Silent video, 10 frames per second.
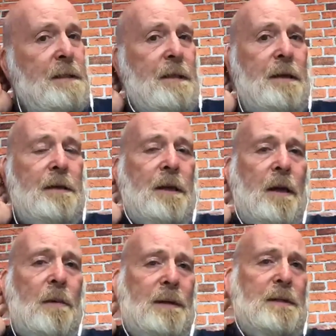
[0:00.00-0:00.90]
that
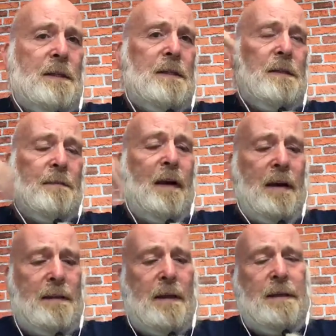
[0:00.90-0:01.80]
once it's
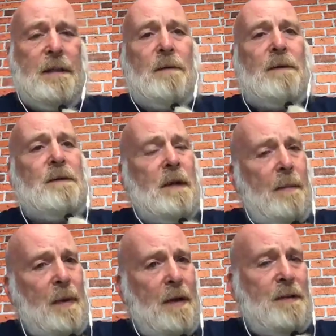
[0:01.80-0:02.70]
validated, once the
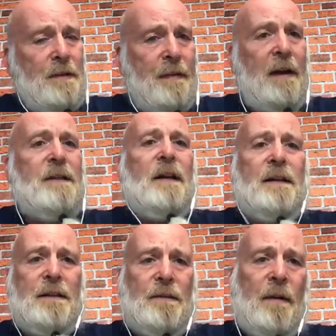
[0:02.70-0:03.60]
application is
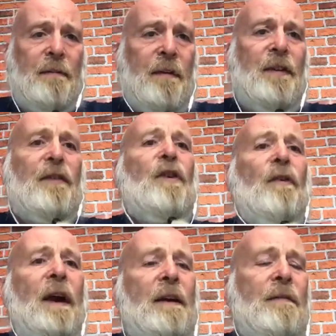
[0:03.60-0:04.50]
validated, so everything is
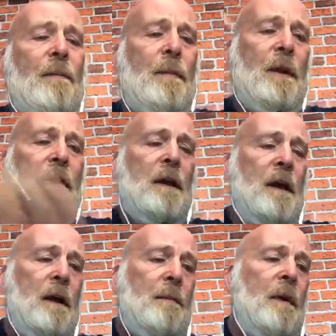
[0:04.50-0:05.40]
correct from
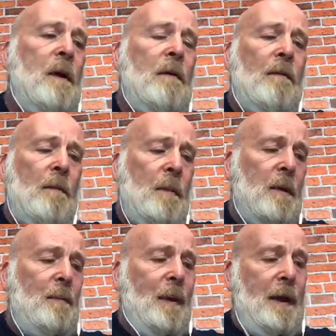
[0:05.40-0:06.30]

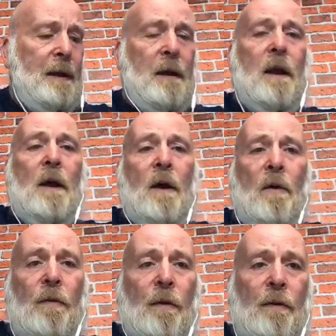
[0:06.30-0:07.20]
the planning
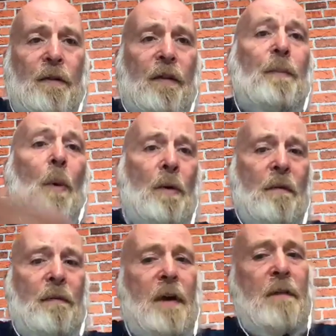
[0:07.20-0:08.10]
authority's point
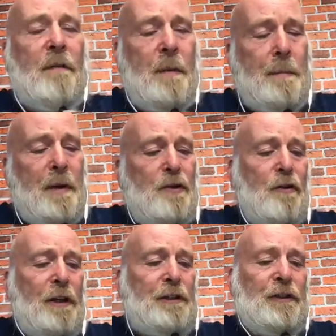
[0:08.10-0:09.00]
of view, from the
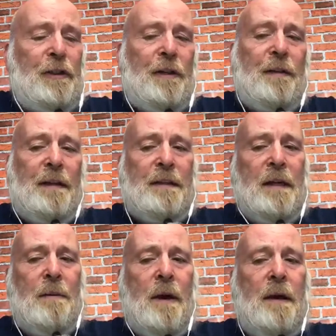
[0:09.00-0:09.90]
administration side of things
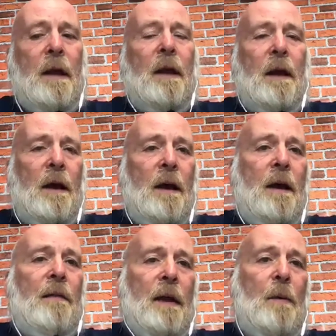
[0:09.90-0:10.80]
anyway,
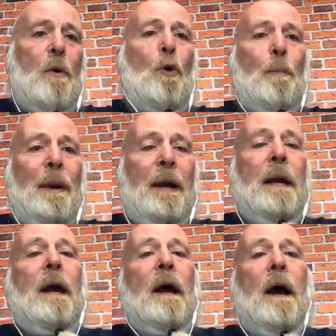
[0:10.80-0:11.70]
there will
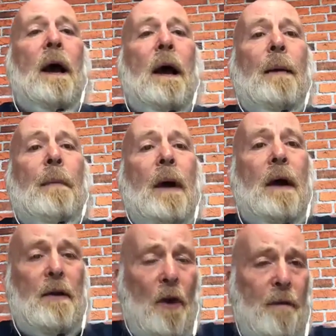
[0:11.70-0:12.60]
be
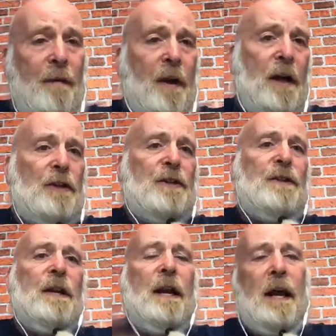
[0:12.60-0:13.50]
a notification
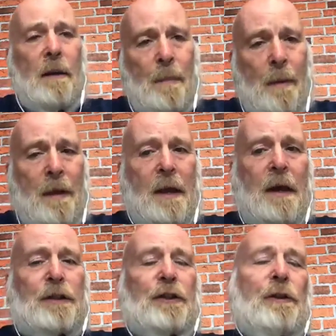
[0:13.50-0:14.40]
sent out,
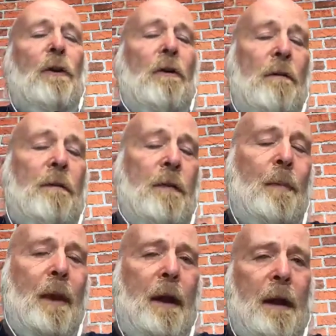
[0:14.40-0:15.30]
publication of the
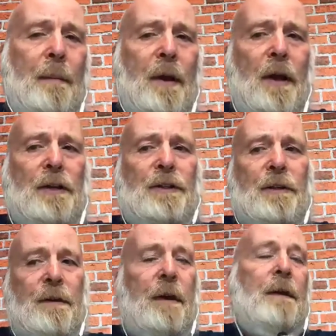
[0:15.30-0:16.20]
planning
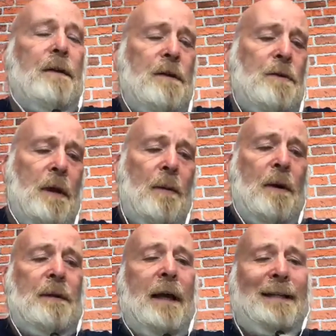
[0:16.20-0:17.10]
application, and then
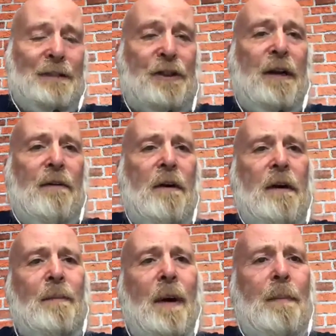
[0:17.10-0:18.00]
21 days
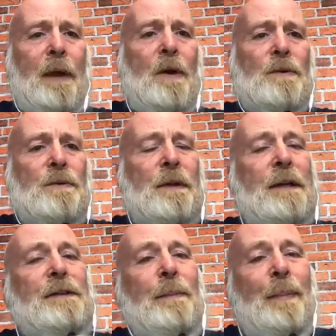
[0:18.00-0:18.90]
generally public
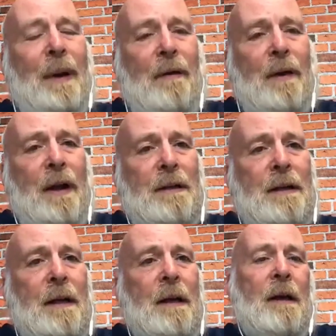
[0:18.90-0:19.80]
consultation period.
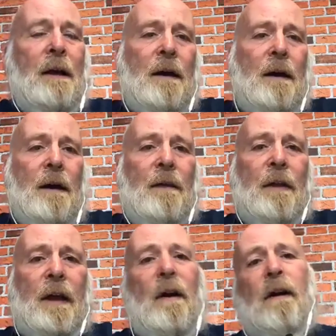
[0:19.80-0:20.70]

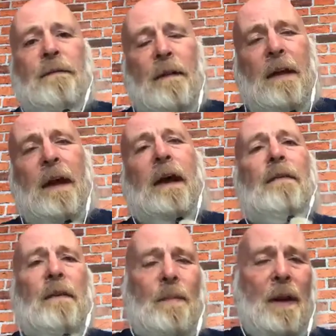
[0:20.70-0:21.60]
Then after that,
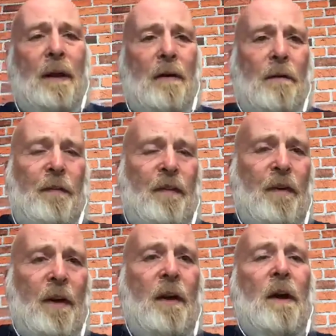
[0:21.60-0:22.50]
the planning
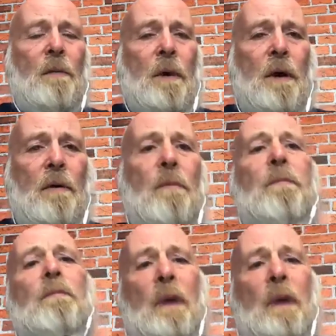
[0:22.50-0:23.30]
officer will